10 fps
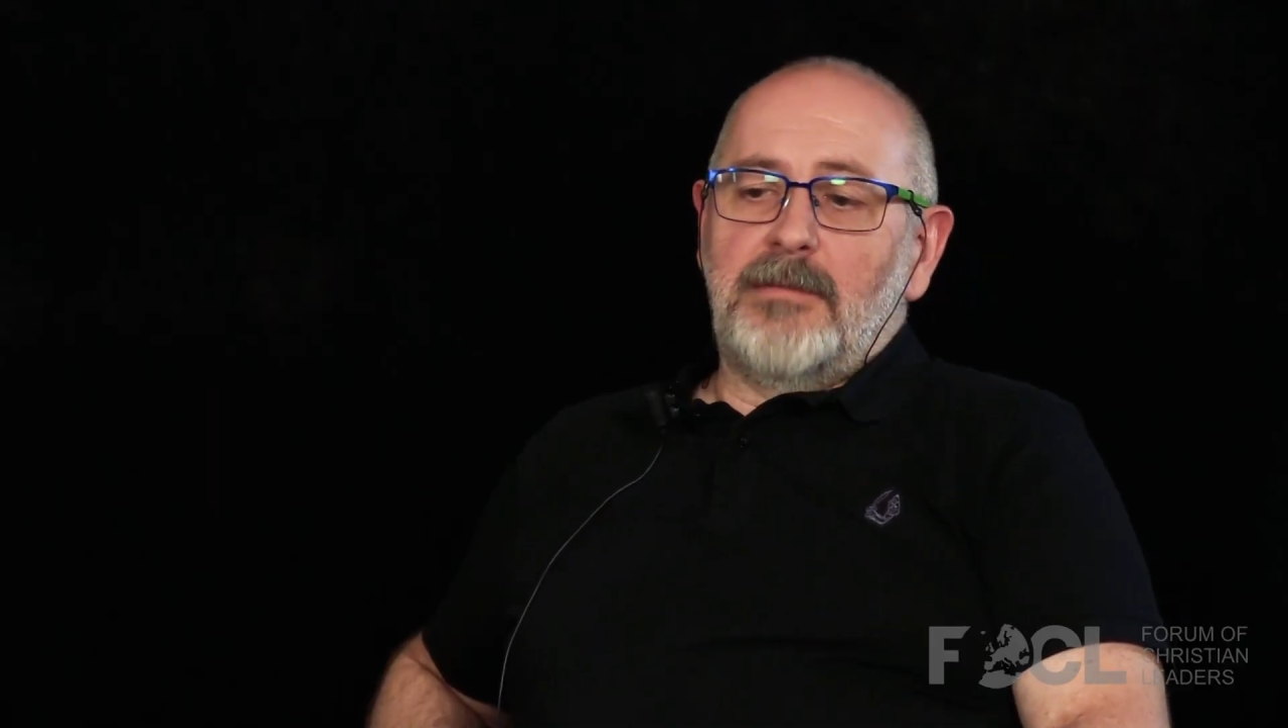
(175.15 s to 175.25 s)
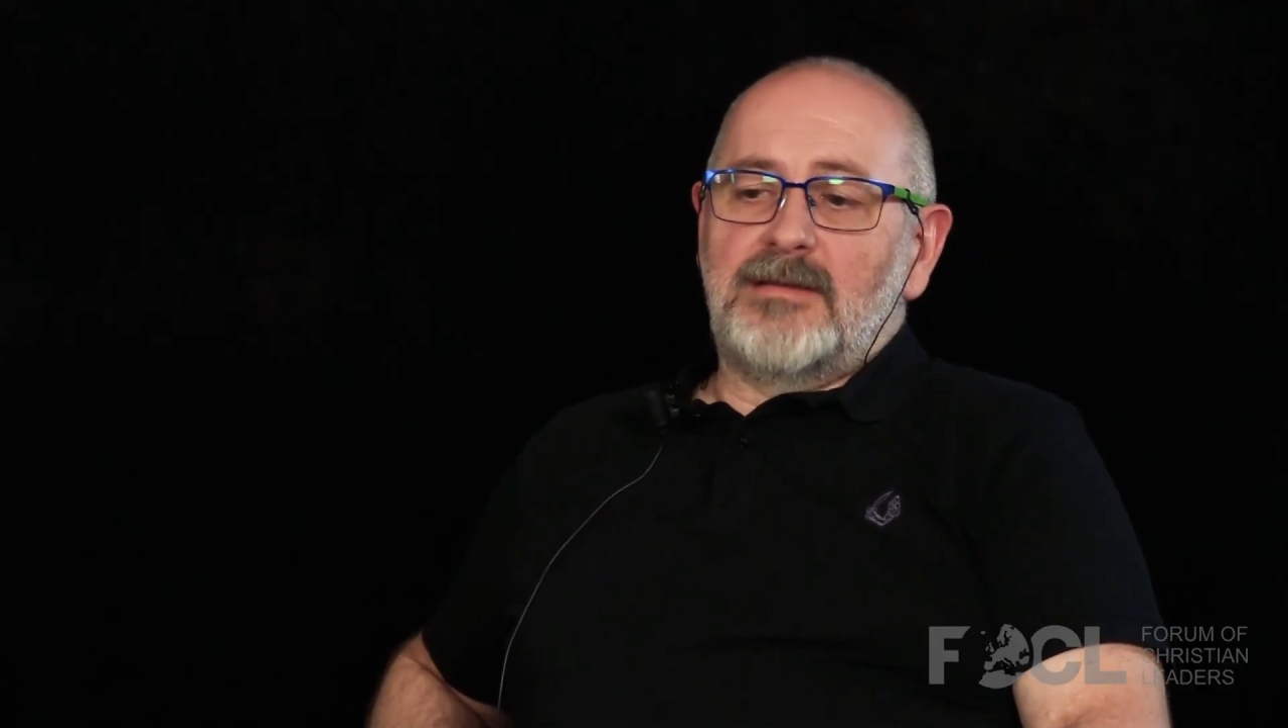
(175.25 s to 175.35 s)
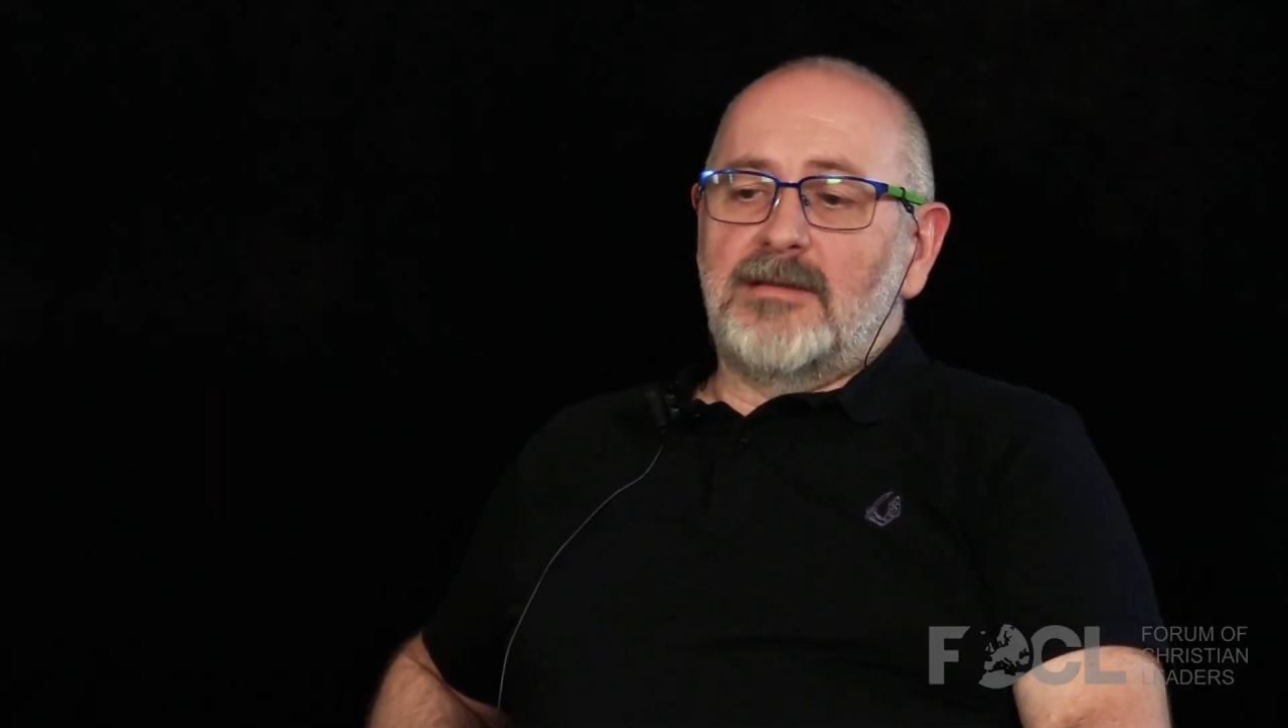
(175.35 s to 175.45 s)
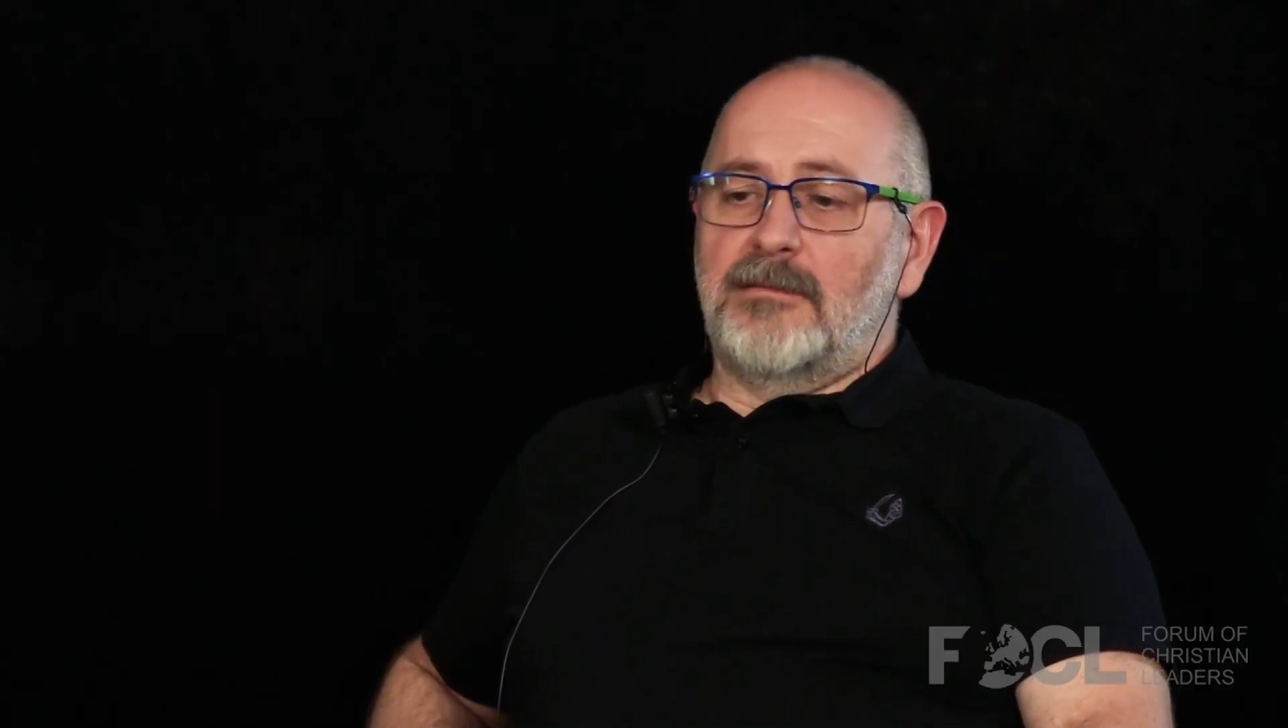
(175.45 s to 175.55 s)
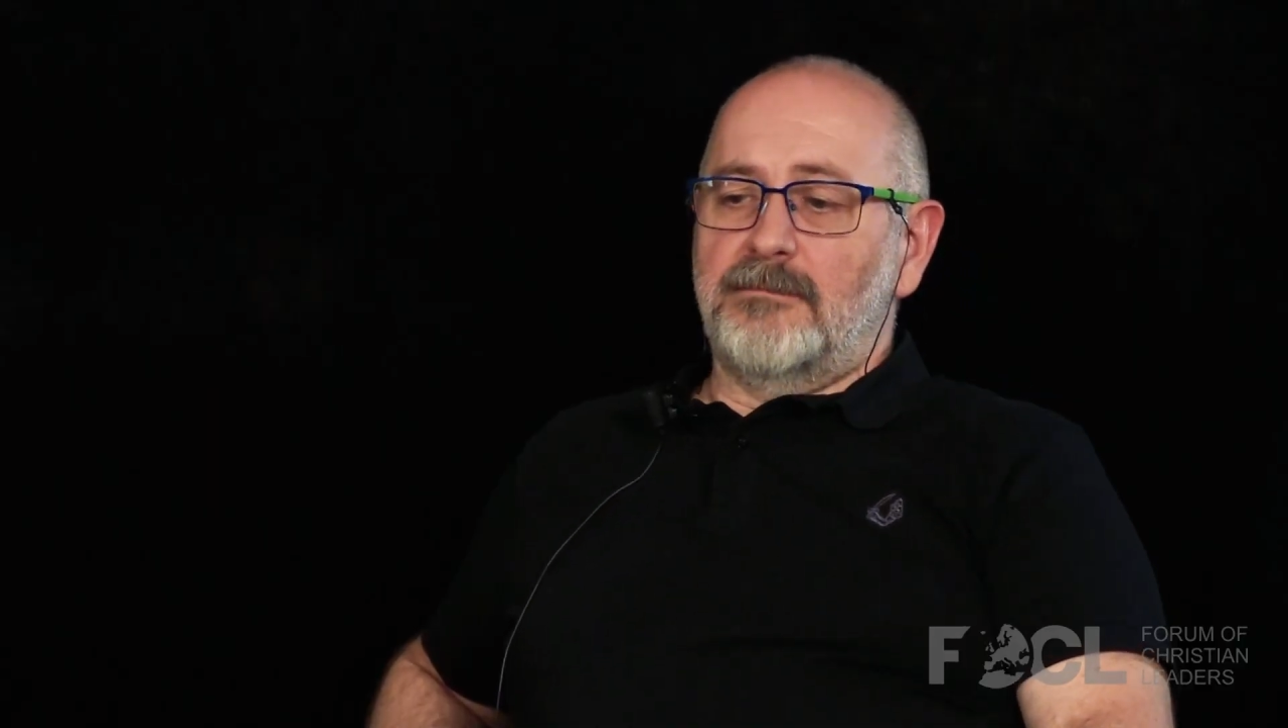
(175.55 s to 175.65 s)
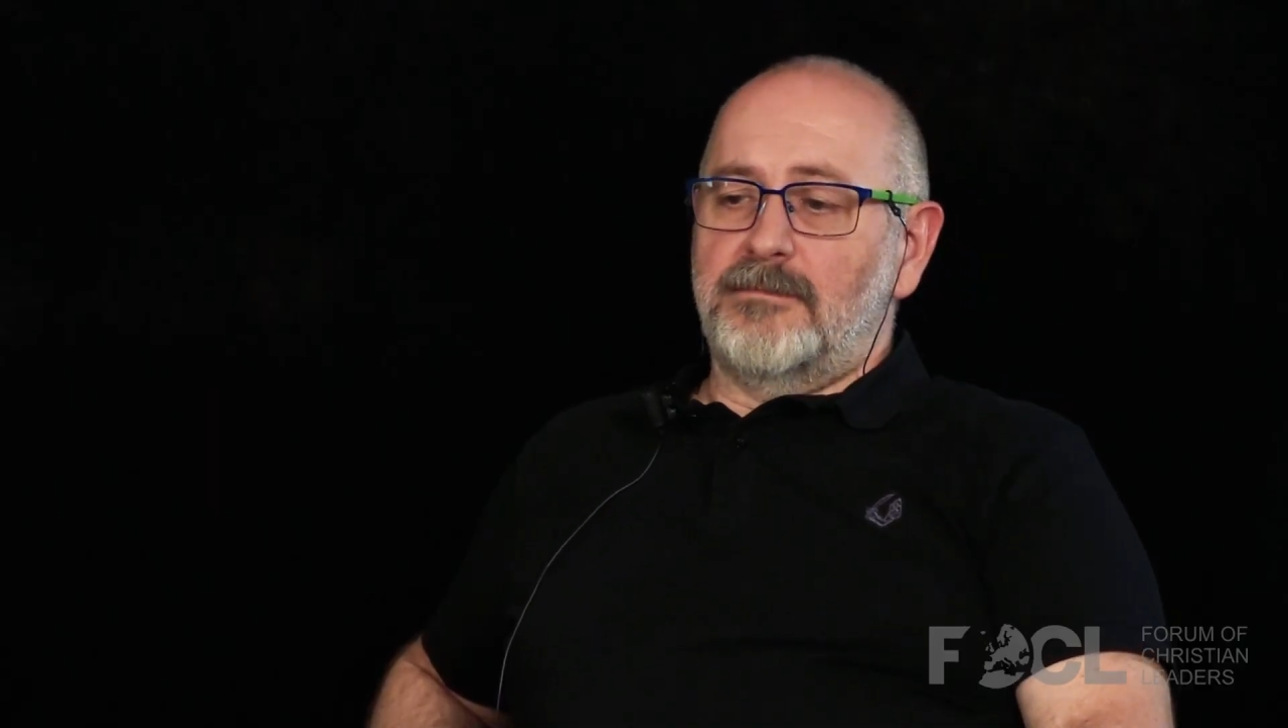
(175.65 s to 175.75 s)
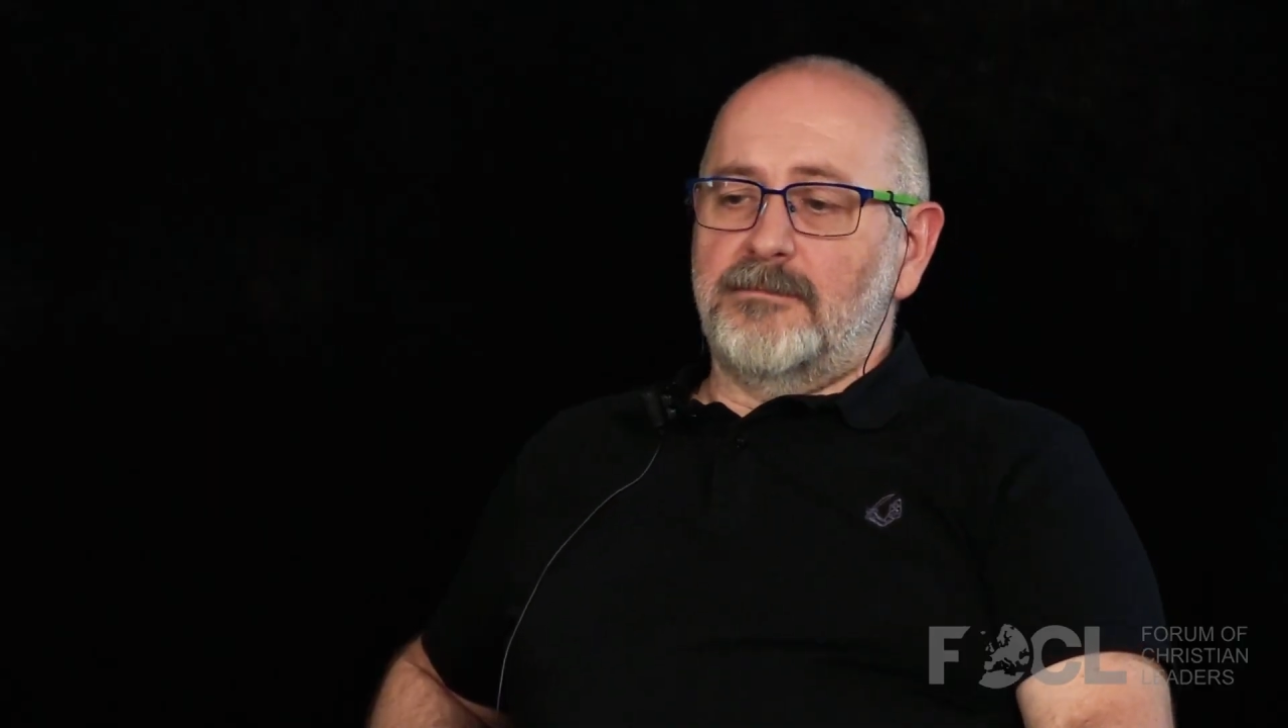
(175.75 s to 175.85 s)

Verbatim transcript: better